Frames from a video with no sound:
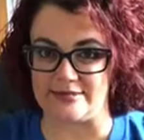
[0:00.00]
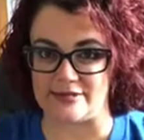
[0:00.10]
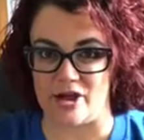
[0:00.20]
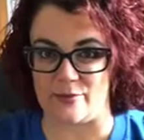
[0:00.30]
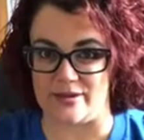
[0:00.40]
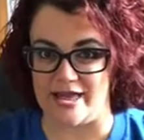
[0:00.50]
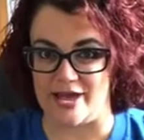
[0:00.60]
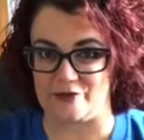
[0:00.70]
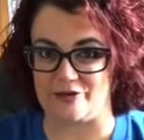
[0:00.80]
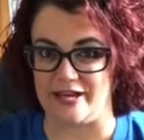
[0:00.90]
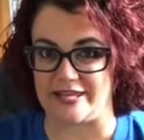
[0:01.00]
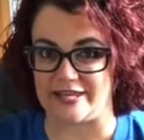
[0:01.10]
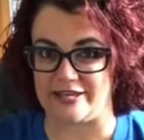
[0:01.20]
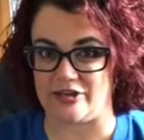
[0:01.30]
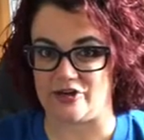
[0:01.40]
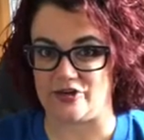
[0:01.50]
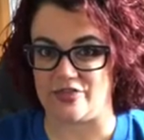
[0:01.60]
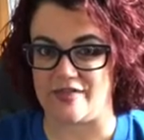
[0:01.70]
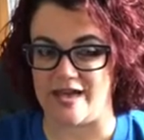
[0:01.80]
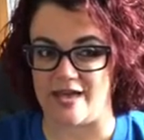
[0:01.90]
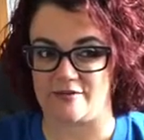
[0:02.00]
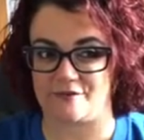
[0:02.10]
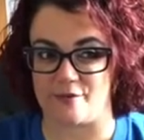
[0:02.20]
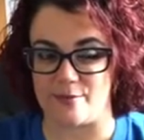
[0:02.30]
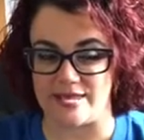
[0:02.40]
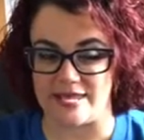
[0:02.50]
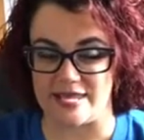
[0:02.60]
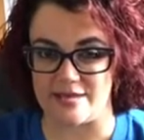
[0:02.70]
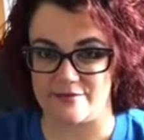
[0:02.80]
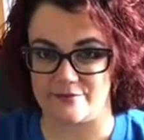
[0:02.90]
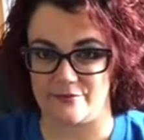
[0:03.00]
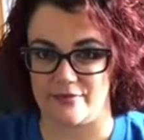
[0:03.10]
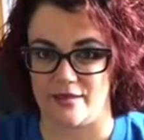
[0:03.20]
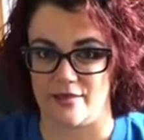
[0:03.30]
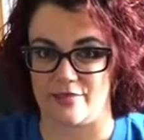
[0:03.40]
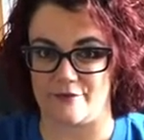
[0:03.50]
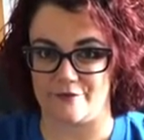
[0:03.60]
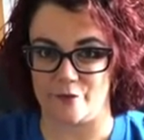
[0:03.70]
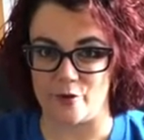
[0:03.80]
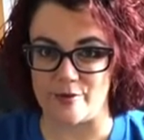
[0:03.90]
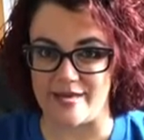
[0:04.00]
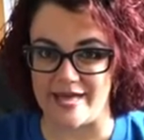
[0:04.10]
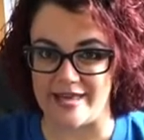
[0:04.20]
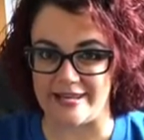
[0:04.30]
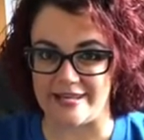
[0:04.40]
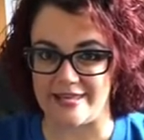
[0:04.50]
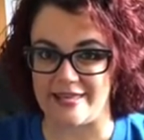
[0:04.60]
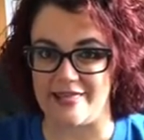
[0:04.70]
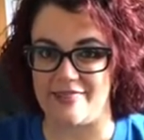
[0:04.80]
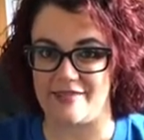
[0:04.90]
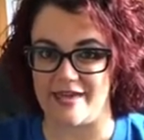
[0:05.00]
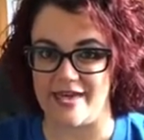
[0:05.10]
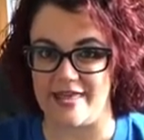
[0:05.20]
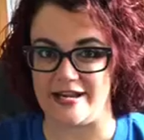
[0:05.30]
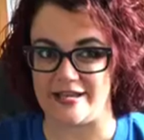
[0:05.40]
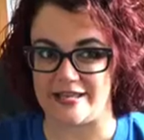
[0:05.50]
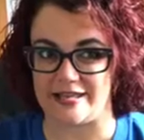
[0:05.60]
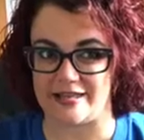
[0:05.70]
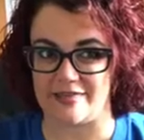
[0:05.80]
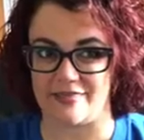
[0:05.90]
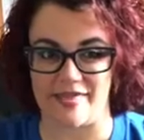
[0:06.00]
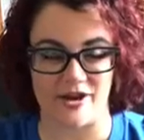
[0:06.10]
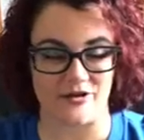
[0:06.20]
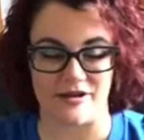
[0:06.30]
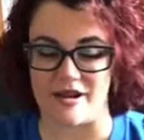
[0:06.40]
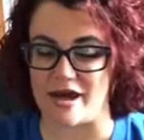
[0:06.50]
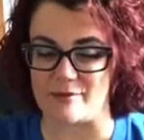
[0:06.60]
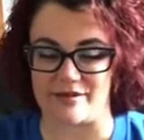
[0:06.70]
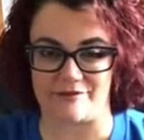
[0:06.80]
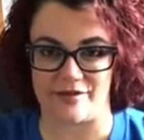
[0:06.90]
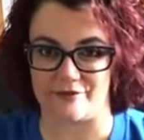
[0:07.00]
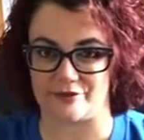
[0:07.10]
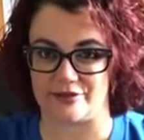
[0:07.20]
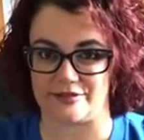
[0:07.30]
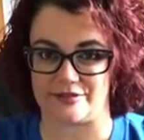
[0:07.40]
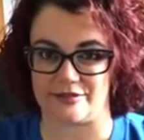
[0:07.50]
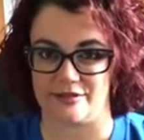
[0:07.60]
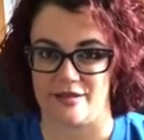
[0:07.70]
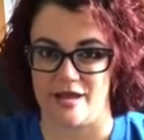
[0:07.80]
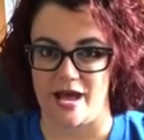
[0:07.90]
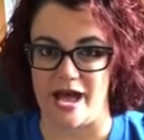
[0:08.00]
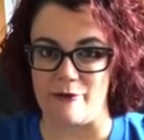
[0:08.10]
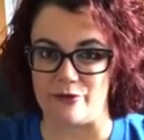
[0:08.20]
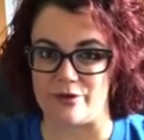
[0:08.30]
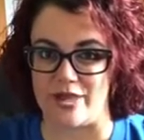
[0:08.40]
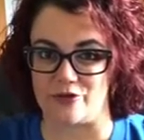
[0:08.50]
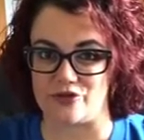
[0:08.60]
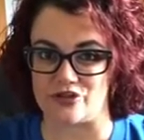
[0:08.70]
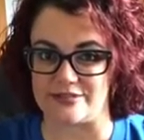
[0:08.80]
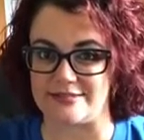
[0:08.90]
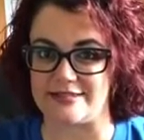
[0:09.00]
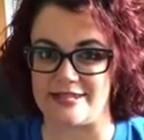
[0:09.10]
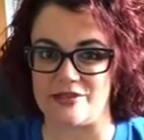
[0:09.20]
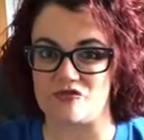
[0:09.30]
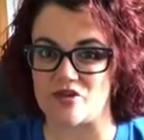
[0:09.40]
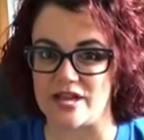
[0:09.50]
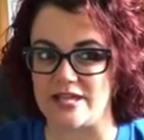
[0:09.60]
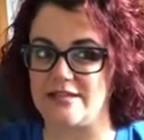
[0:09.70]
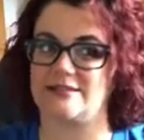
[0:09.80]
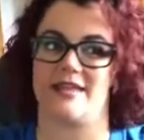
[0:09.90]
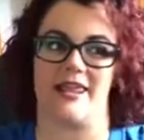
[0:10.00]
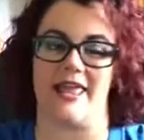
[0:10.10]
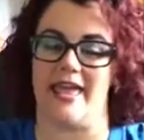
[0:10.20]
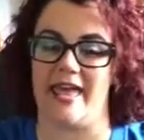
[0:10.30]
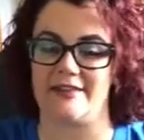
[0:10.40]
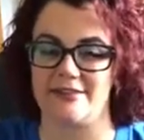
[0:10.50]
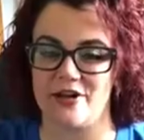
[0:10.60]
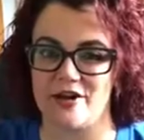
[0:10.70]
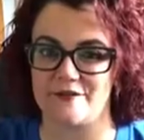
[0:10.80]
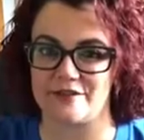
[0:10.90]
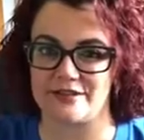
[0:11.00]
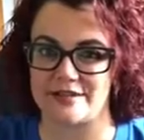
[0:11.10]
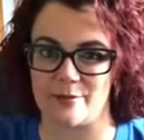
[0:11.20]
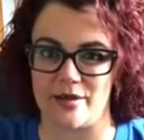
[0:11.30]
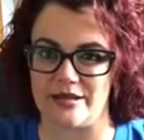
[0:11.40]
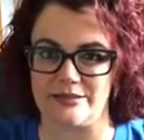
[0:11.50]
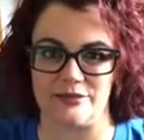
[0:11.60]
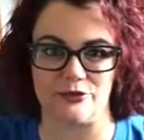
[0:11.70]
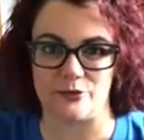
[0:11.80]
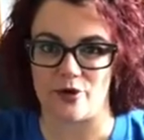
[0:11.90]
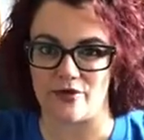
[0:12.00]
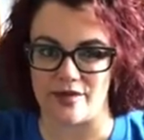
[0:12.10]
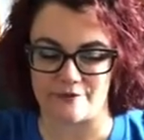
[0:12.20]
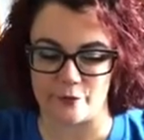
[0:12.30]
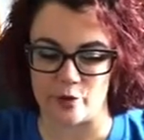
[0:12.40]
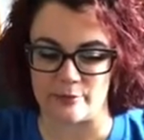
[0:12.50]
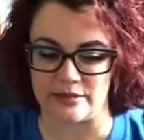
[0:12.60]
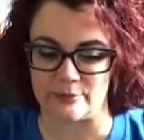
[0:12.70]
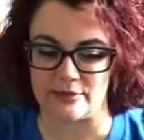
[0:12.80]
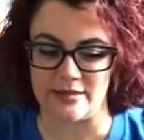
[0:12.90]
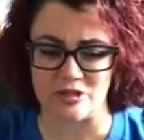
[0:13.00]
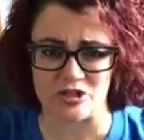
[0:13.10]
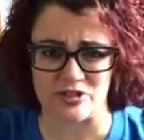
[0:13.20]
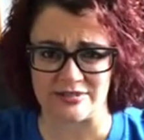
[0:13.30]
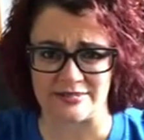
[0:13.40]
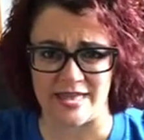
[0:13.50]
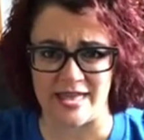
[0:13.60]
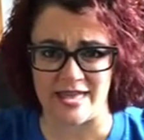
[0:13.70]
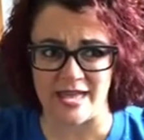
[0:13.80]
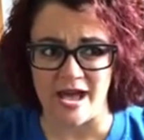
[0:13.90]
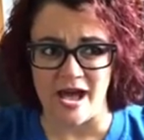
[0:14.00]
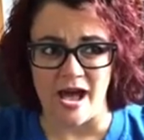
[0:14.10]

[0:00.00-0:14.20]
stop and add right here that for me, the formatting, the editing, they are not my favorite. I would rather just sit and write and hand it off to somebody to do all that for me. But let's just say